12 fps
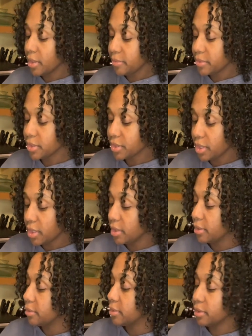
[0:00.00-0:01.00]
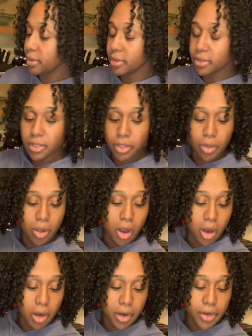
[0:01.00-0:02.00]
Just gonna, it's a little
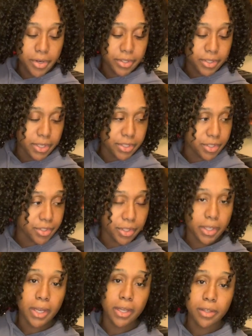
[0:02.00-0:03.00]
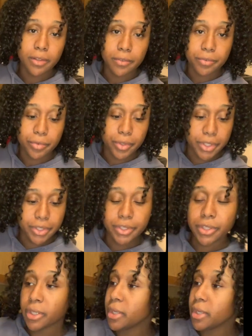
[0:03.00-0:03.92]
hard, so I just took it out of the fridge.